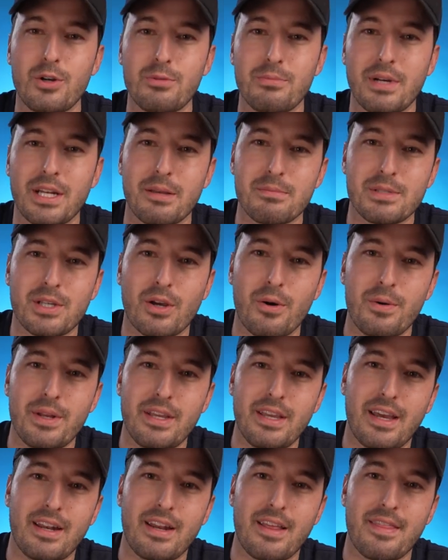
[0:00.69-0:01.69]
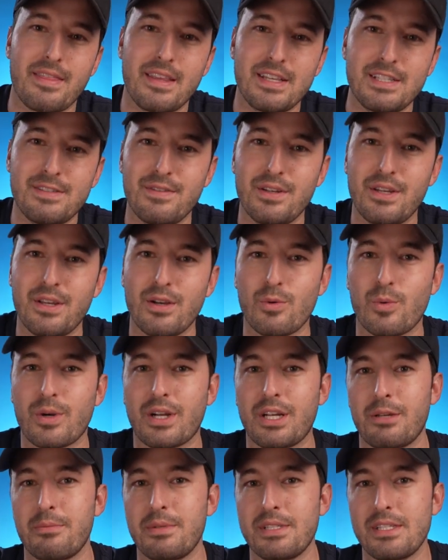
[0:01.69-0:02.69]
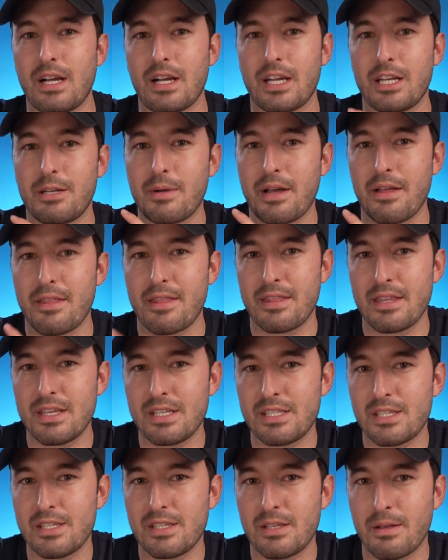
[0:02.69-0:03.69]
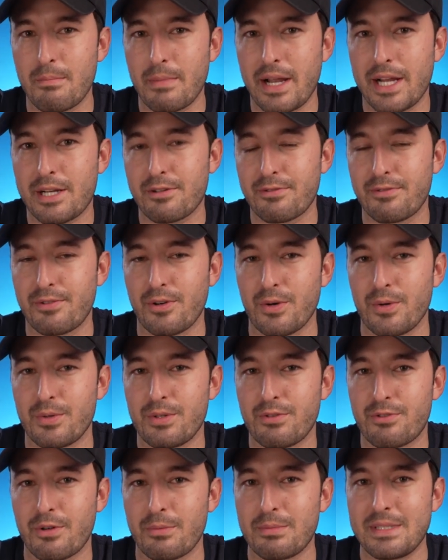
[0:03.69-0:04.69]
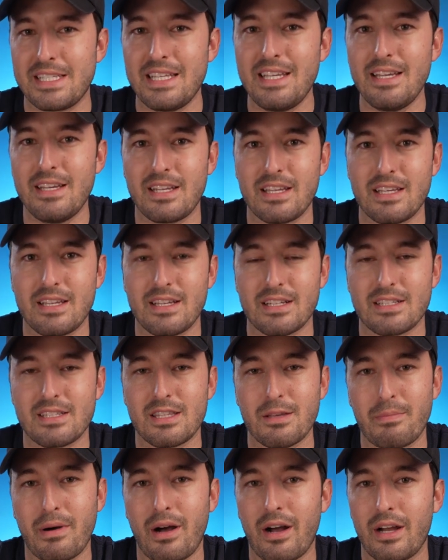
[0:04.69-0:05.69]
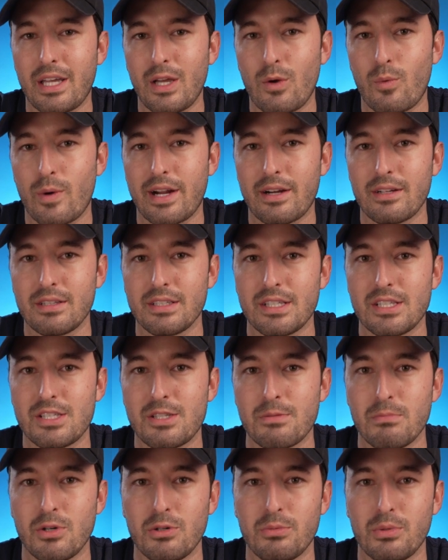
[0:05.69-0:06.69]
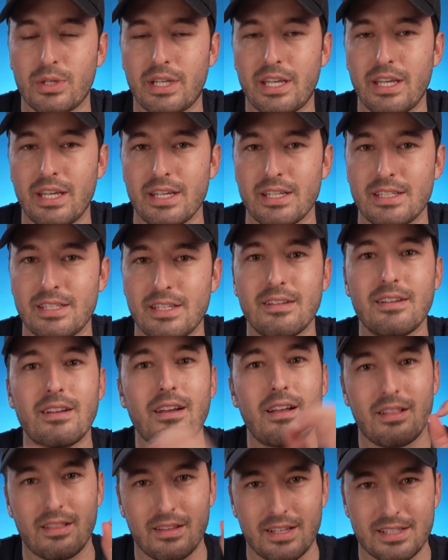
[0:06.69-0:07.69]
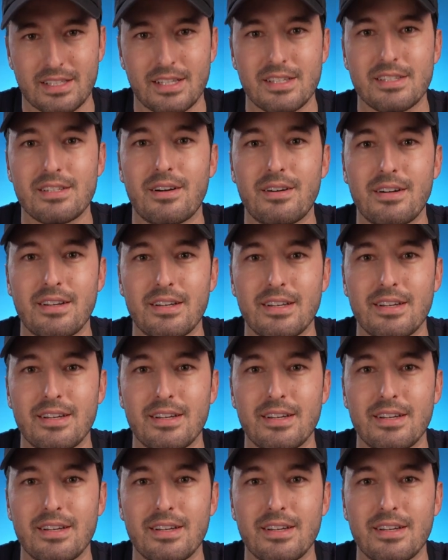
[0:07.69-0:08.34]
My name's Cody, and in this video we're going to be talking about this microphone from Deity. It's the Pocket Wireless Mobile Kit. Let's get started.